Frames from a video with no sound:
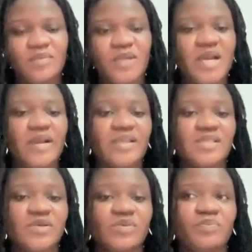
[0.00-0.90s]

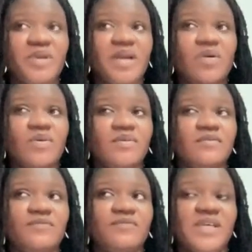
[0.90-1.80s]
PR will
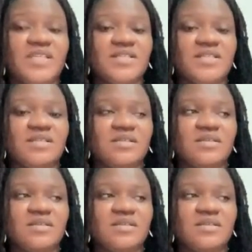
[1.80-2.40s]
fix